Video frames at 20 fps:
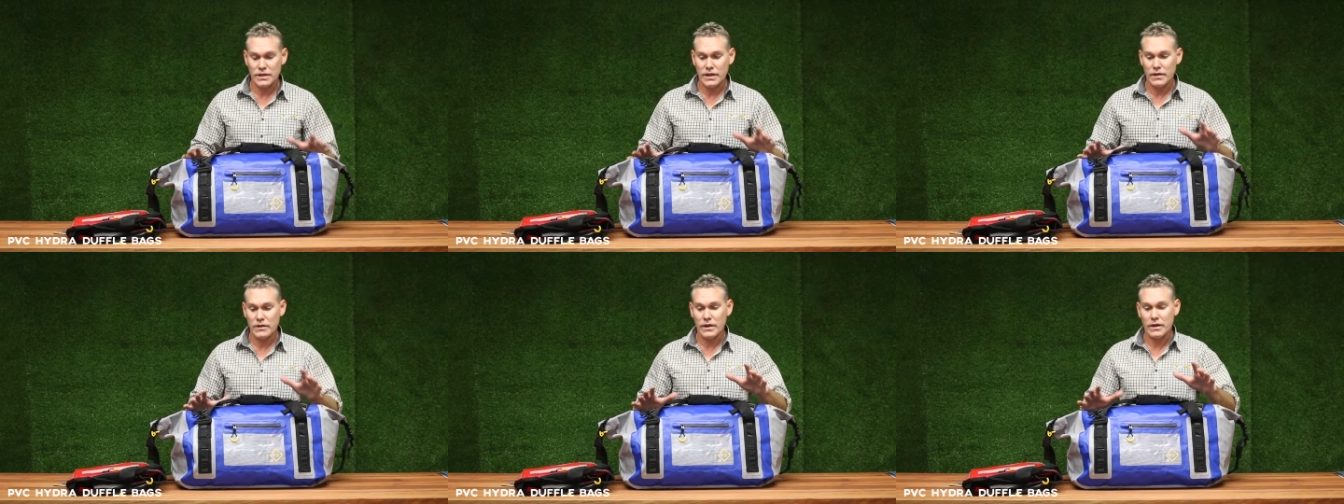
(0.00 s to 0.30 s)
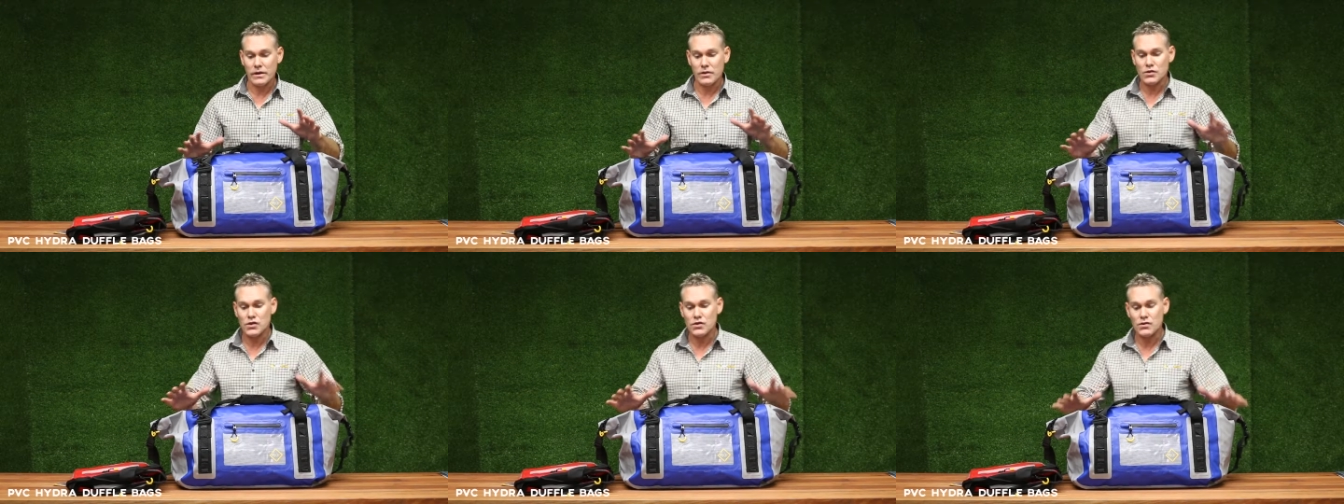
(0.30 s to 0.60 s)
Now
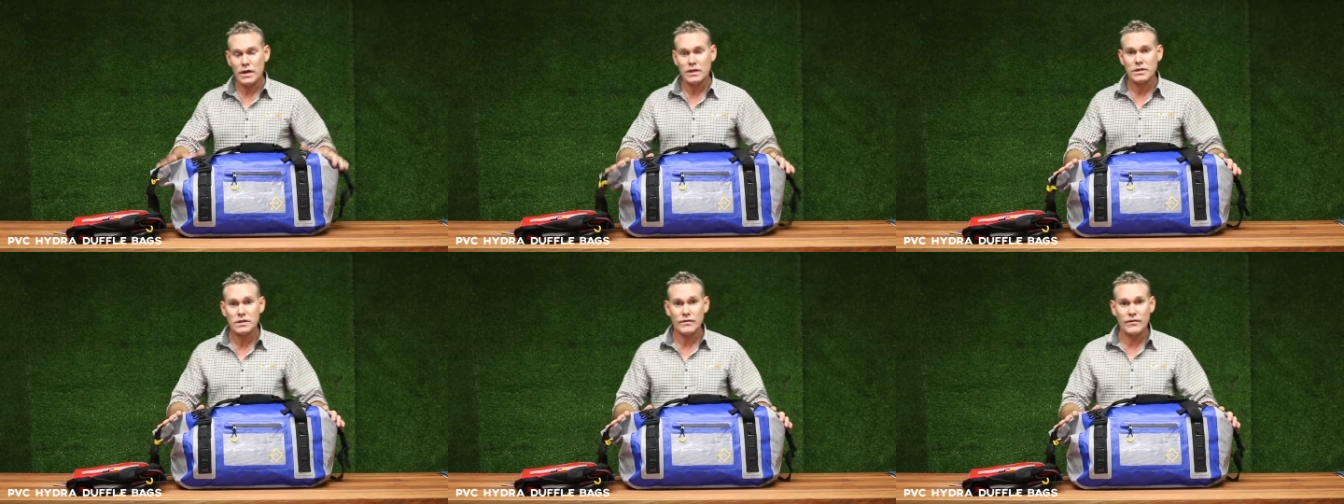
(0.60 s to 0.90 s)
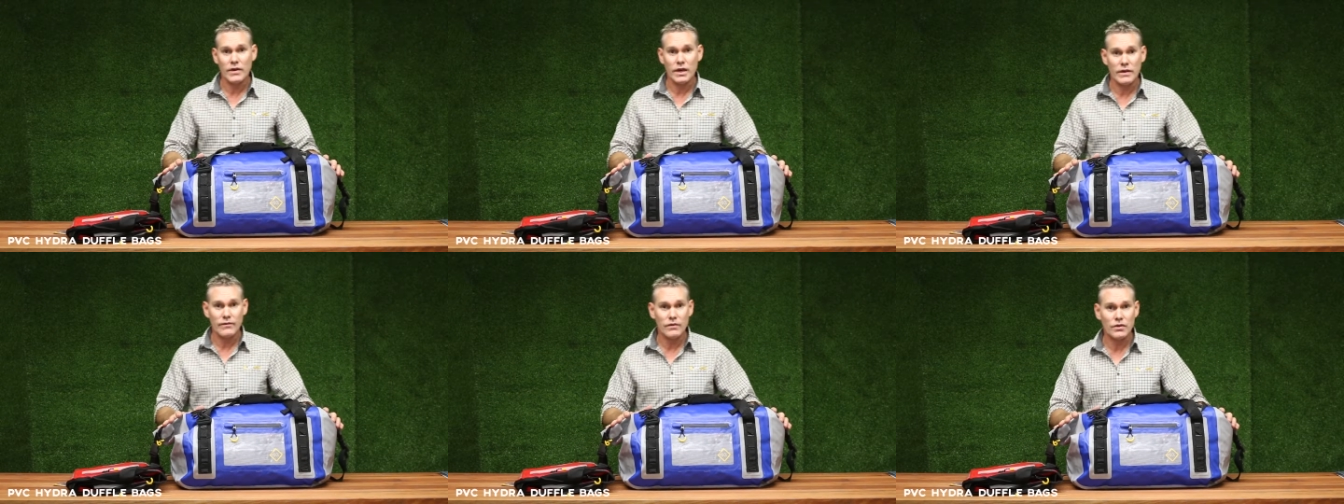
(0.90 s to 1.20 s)
they're constructed of
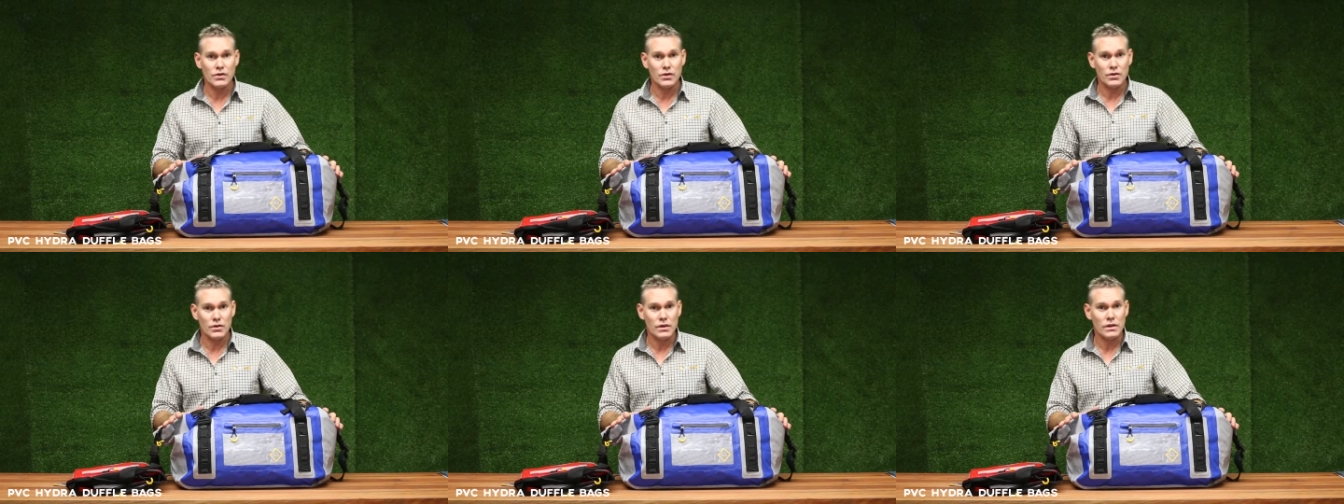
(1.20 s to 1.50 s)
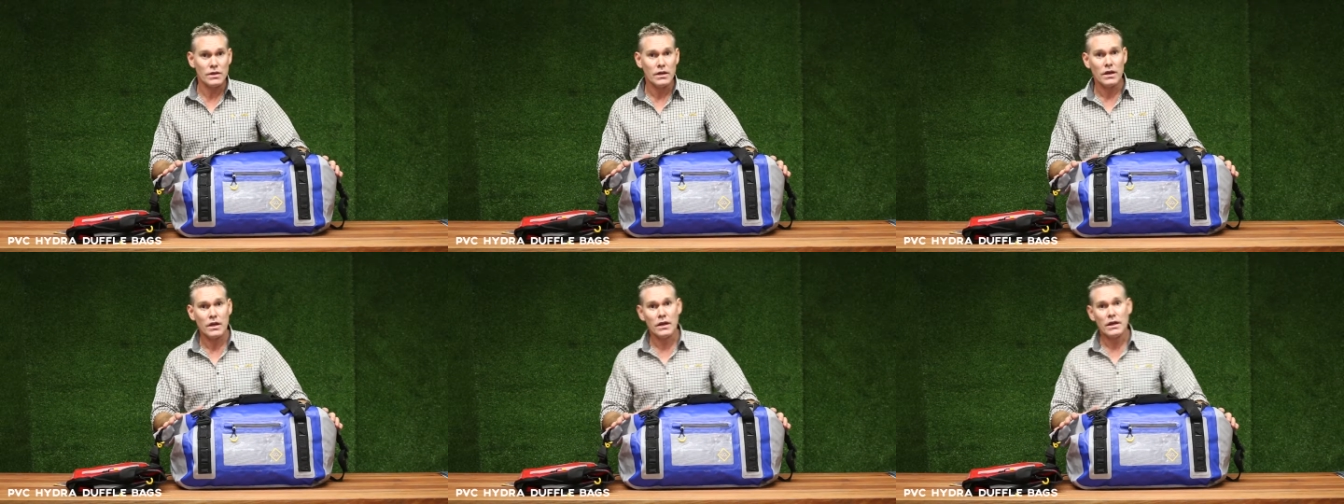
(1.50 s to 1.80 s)
a heavy
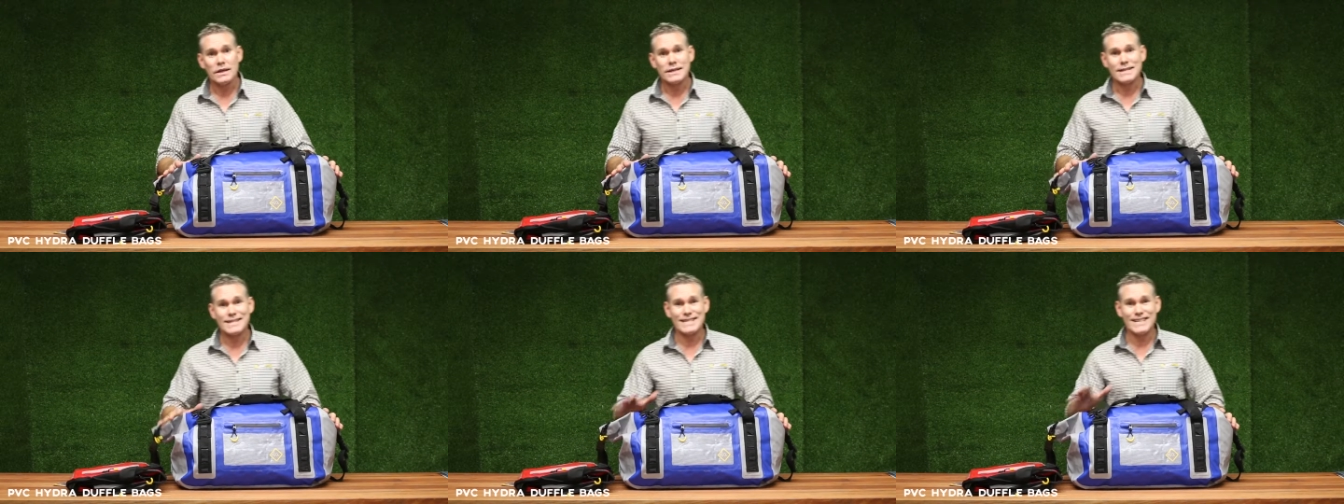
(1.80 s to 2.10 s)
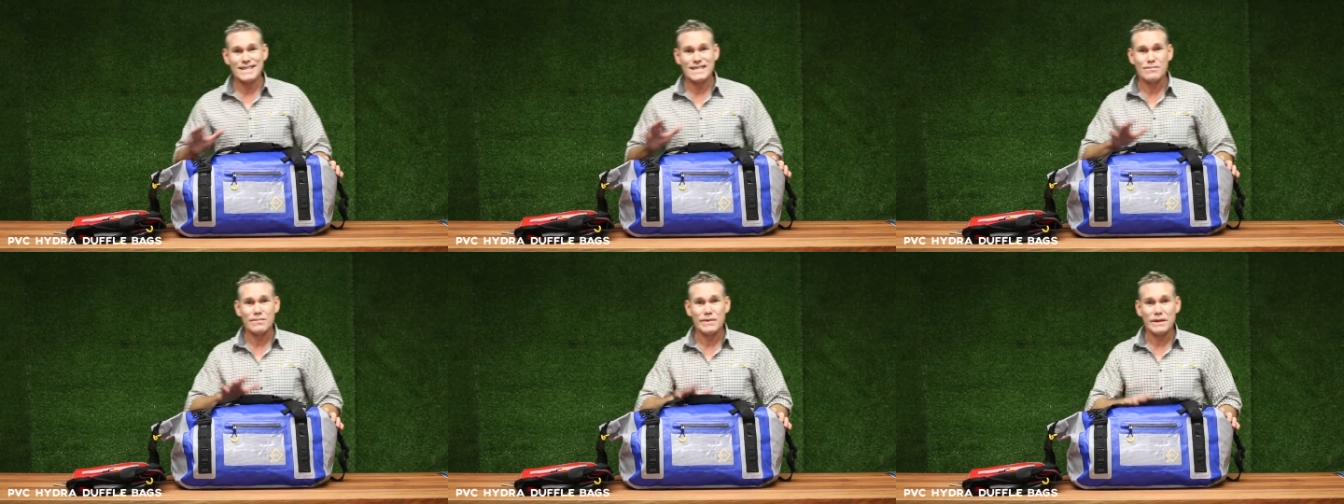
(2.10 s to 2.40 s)
duty
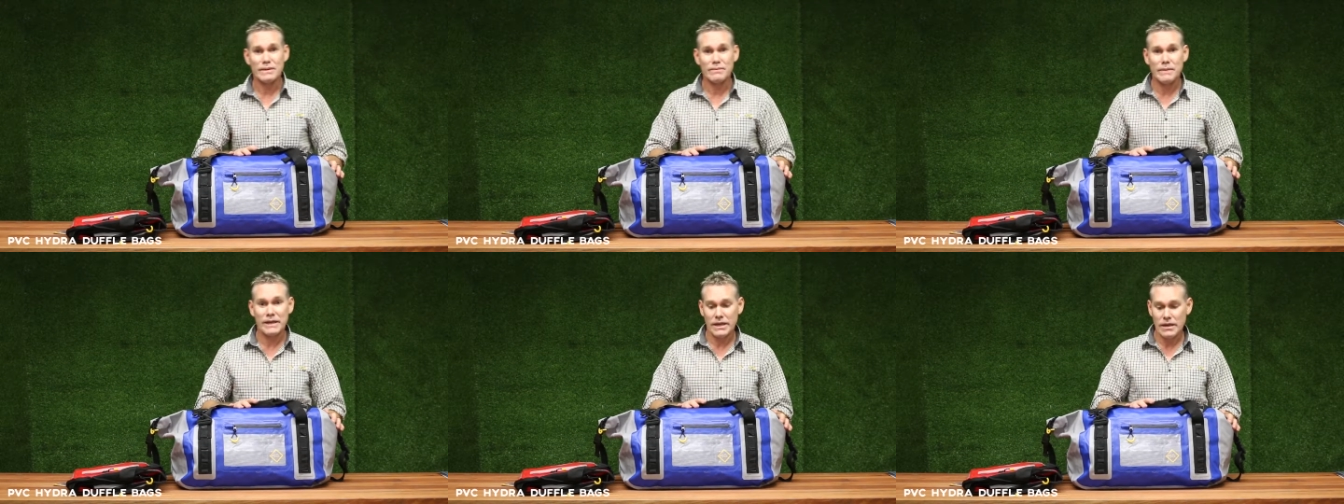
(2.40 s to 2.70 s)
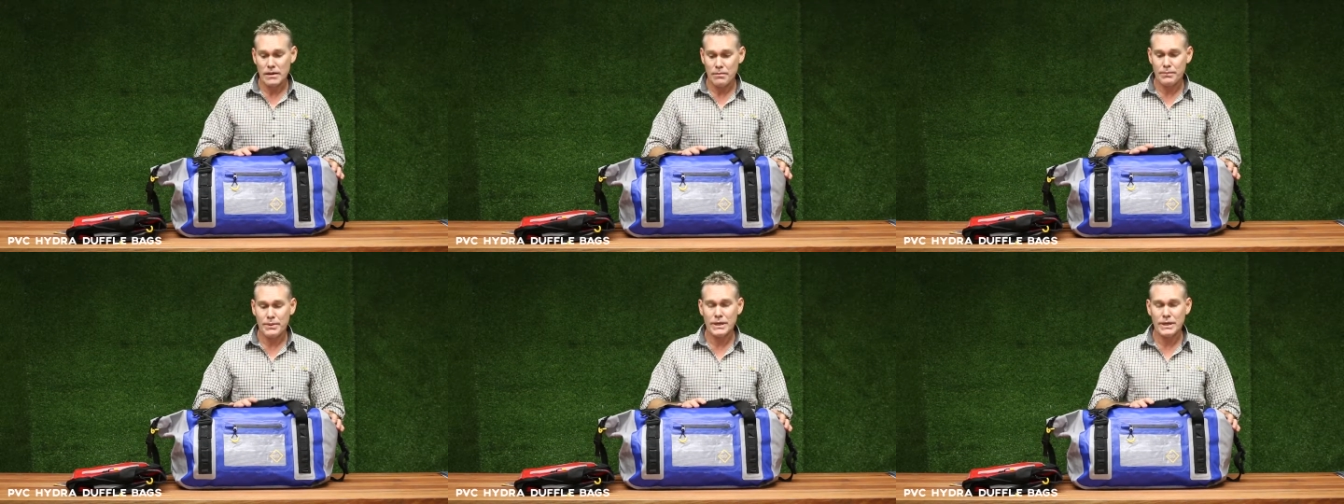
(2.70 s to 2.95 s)
6 millimeter